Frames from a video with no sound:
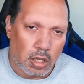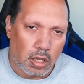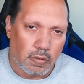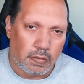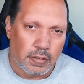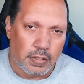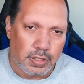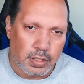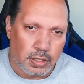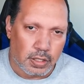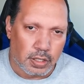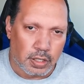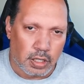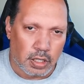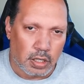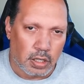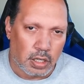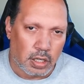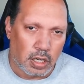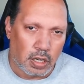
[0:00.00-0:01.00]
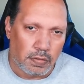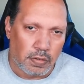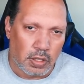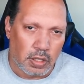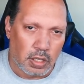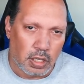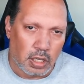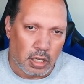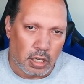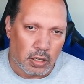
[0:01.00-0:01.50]
facility and
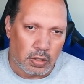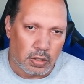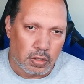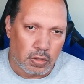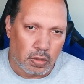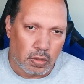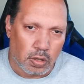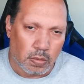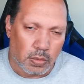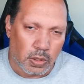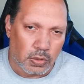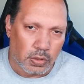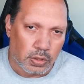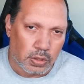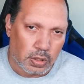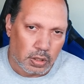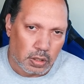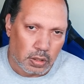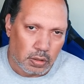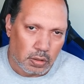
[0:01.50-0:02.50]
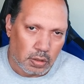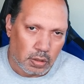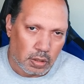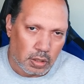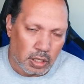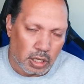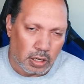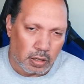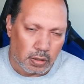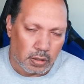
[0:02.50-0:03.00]
everything else almost
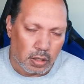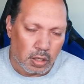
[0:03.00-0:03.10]
there.